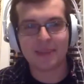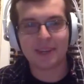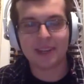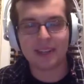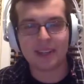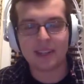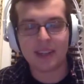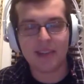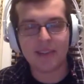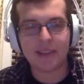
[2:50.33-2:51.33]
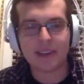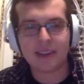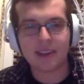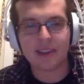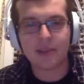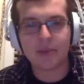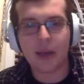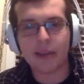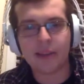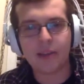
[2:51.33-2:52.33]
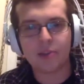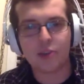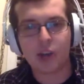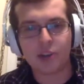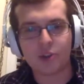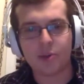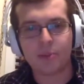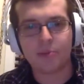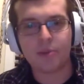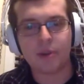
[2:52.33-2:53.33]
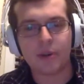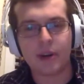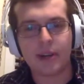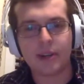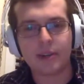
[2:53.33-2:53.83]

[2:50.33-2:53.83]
I think you had Josh on before, right?